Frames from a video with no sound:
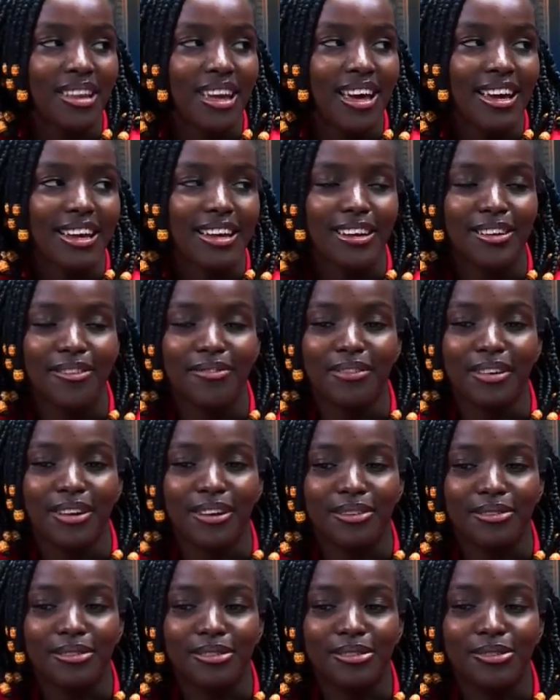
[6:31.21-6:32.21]
I never
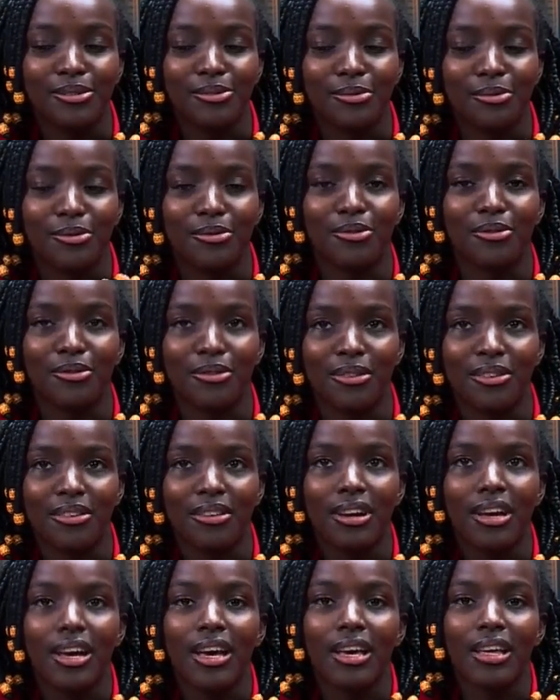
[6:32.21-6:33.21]
used to grow.